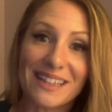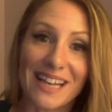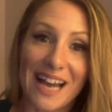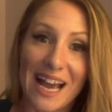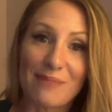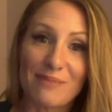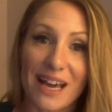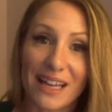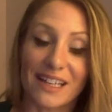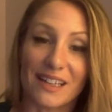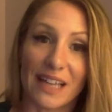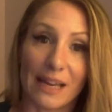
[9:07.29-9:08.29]
then I am not
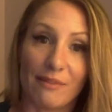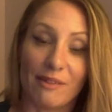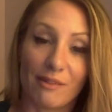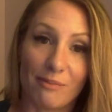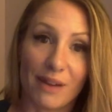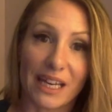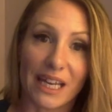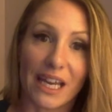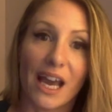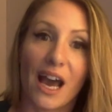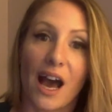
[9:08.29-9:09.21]
in alignment with money.